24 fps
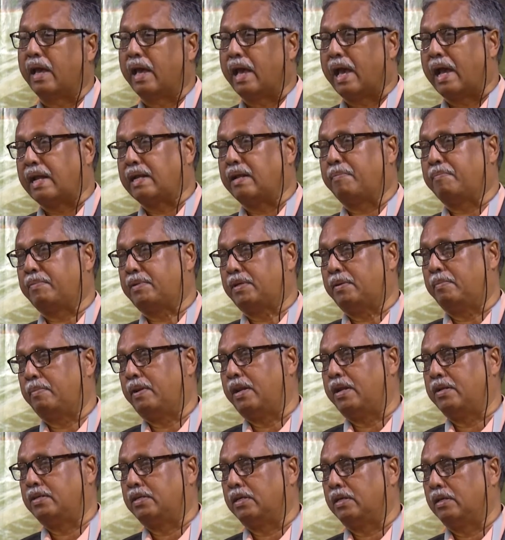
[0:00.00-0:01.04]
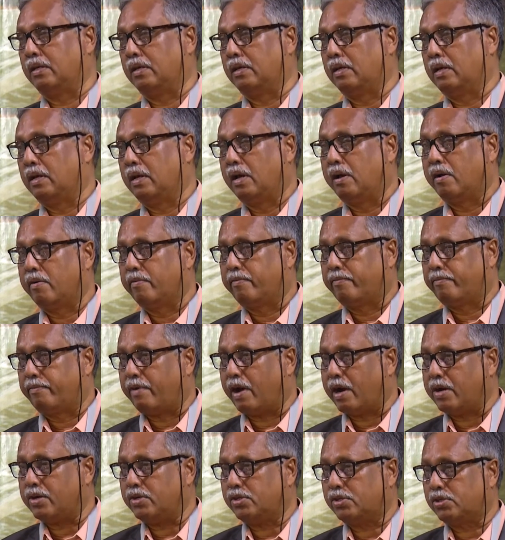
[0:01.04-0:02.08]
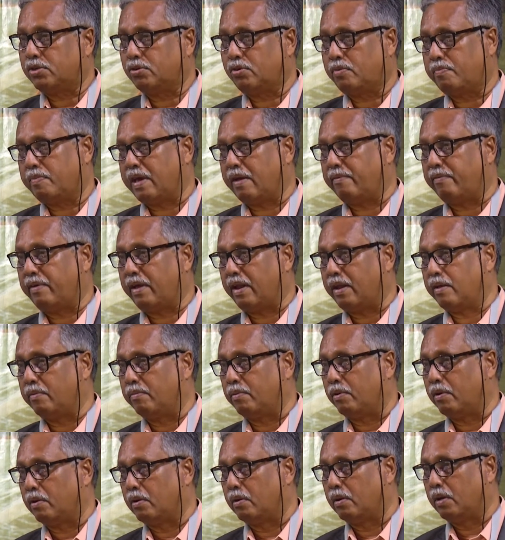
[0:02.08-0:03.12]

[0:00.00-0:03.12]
adaptability. Funds should be available.